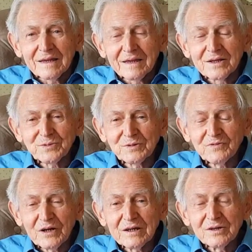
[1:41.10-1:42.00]
This was
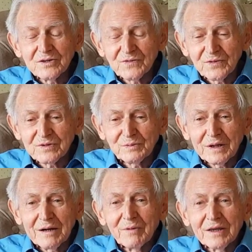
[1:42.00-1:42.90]
very useful to
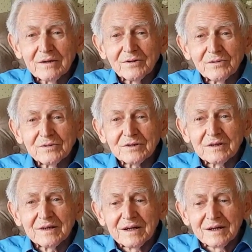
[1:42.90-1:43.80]
my mother, who was
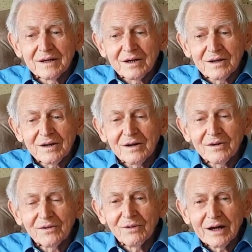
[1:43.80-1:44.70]

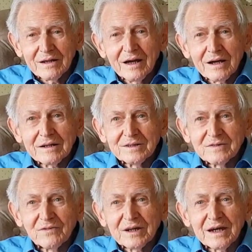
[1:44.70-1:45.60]
quite likely to
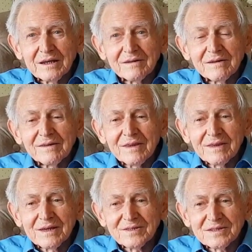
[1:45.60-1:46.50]
forget
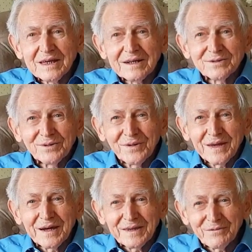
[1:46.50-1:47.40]
this, that or the
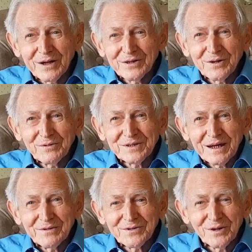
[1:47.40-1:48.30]
other when she was
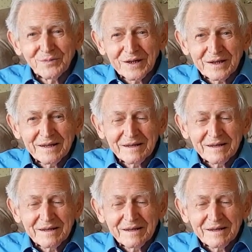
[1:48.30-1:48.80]
out shopping.